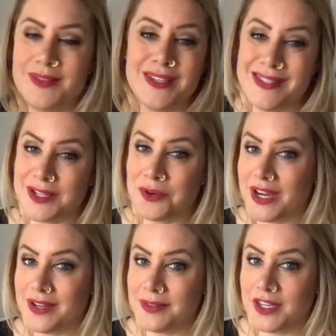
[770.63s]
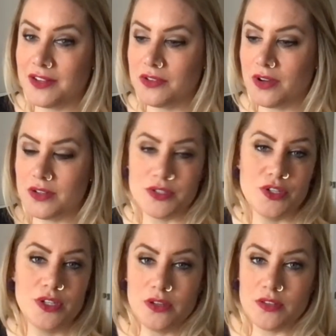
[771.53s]
this is a great thing to
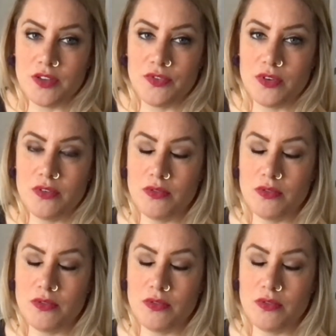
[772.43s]
use if you